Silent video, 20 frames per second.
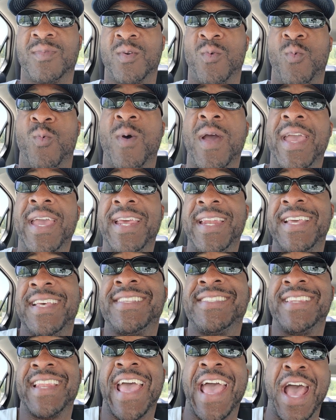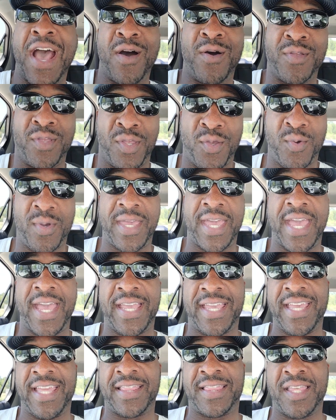way it is now. You can't
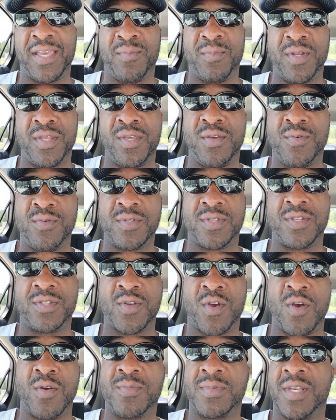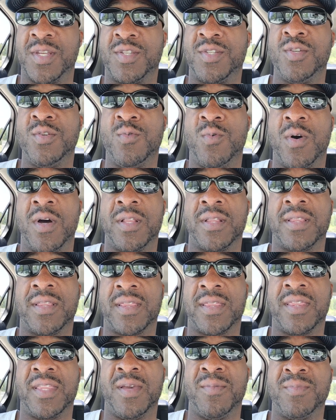get them to use the terms that you want
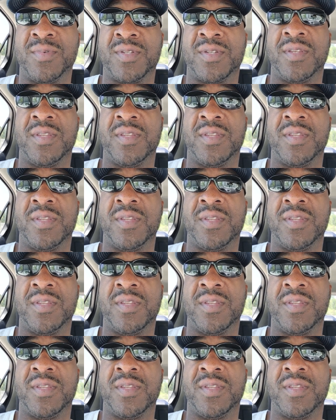them,